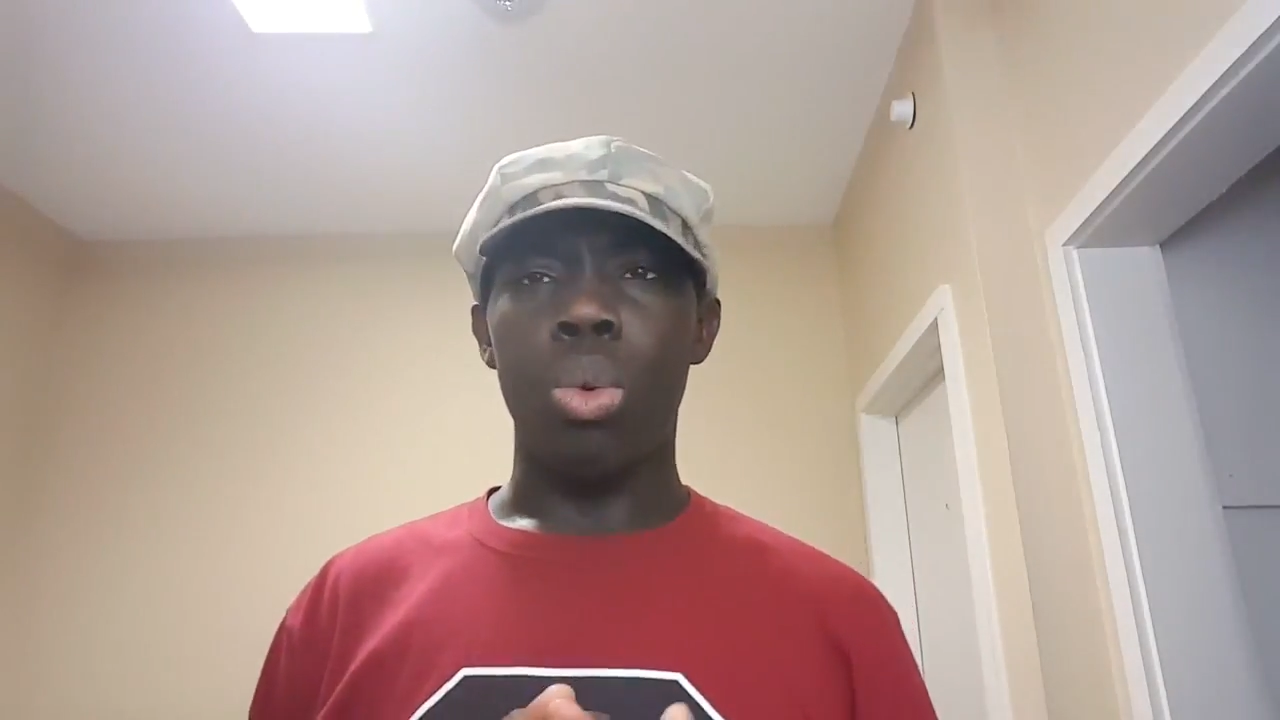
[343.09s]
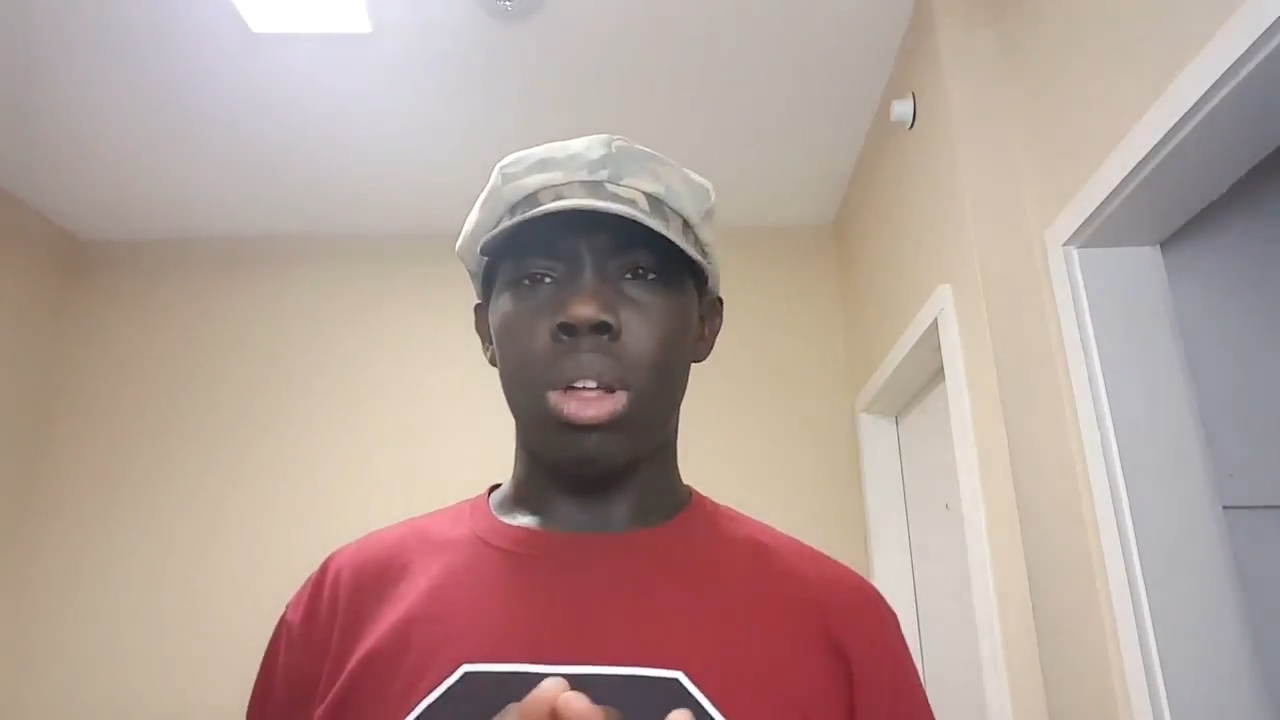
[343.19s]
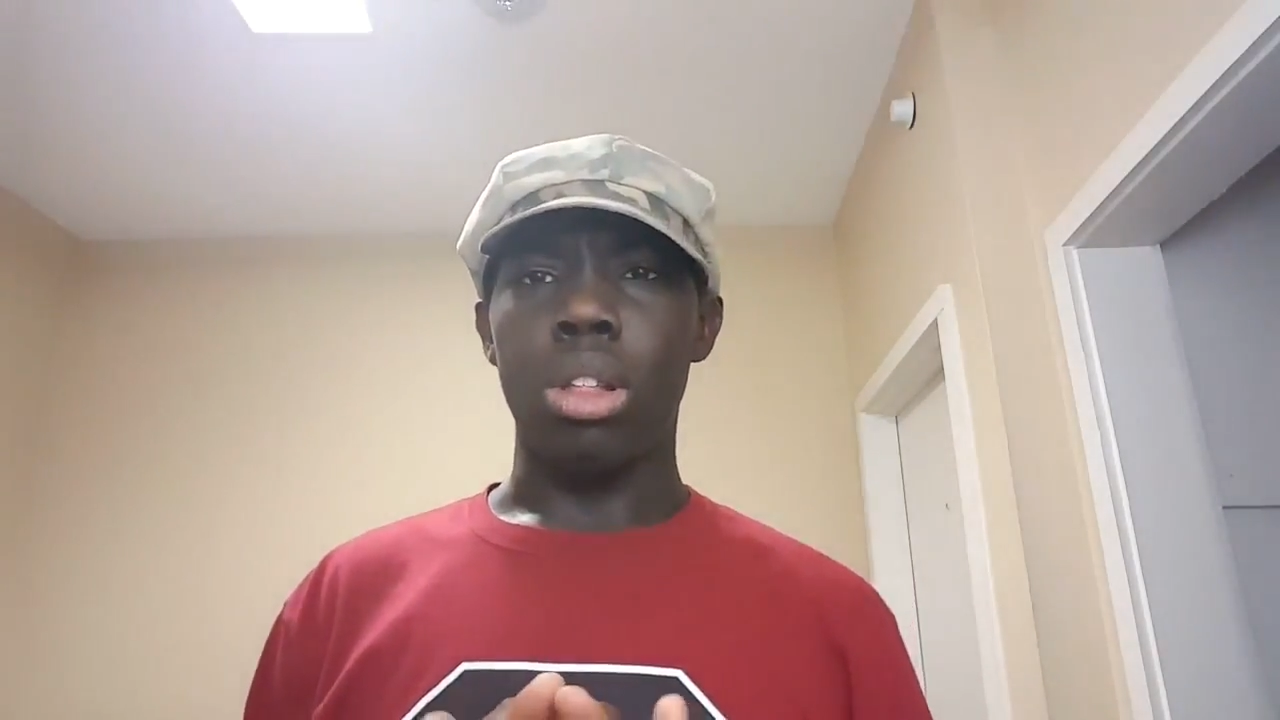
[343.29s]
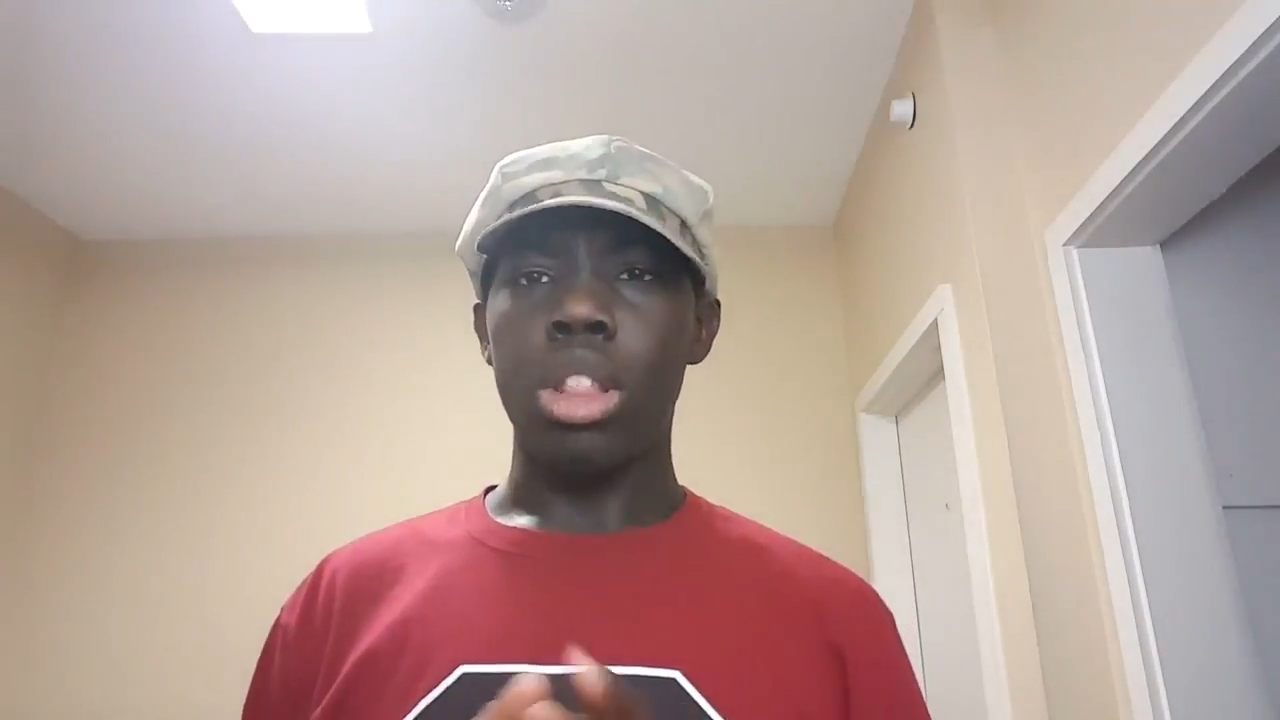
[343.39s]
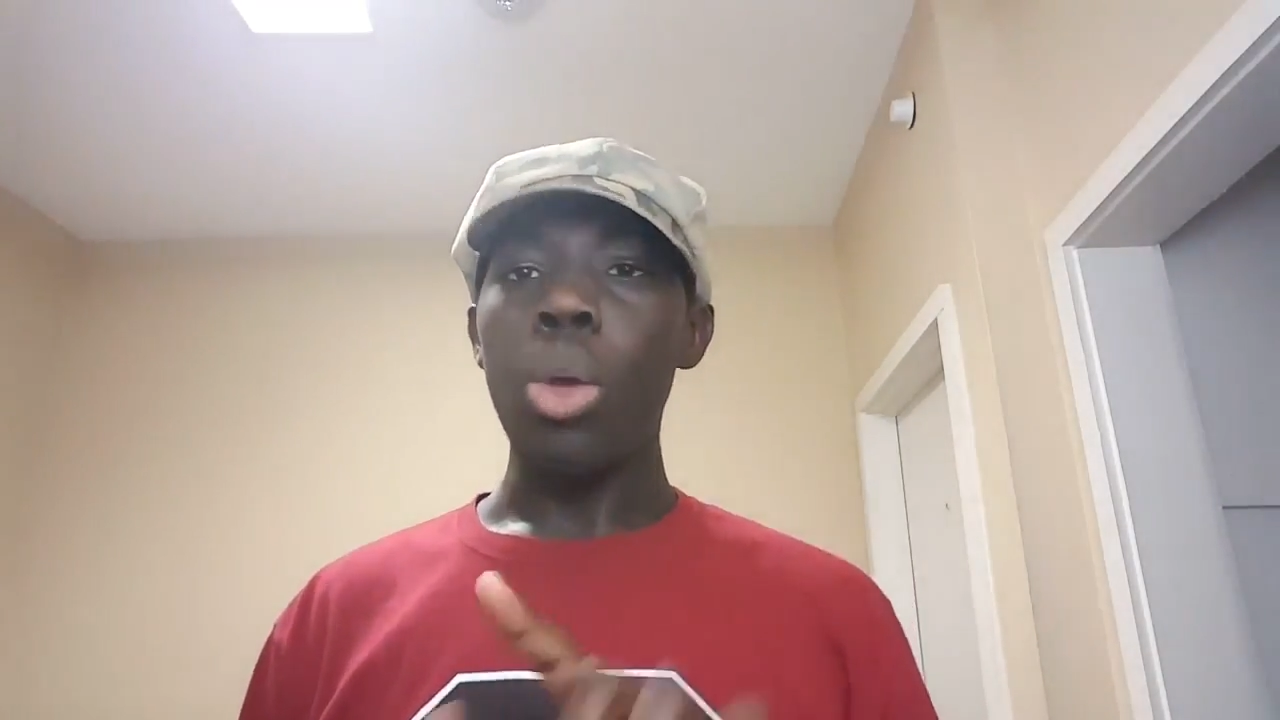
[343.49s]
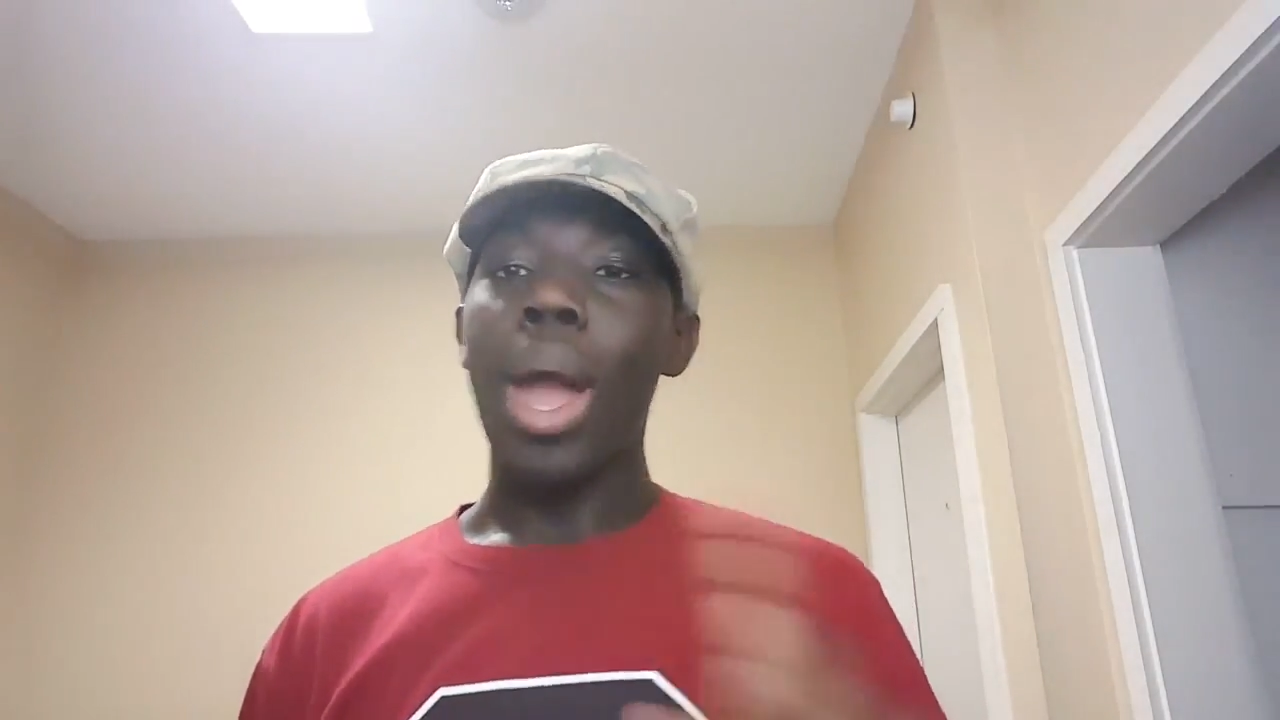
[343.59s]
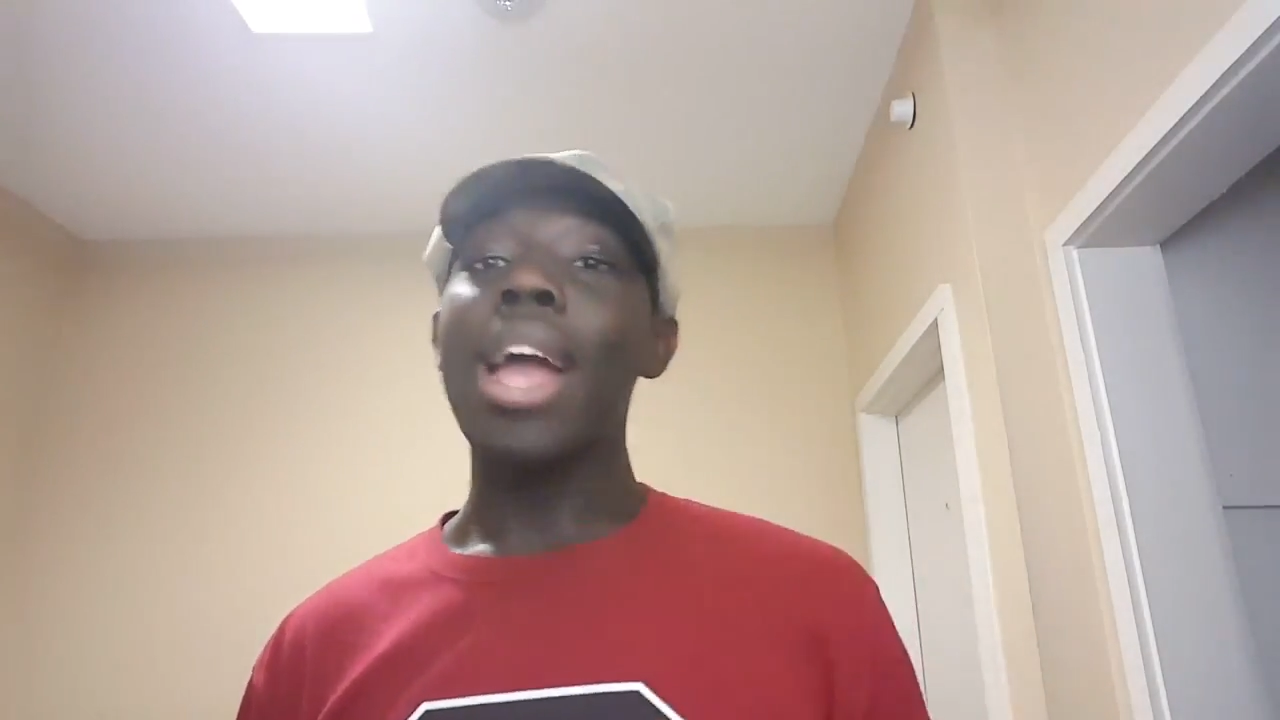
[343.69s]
Well, no,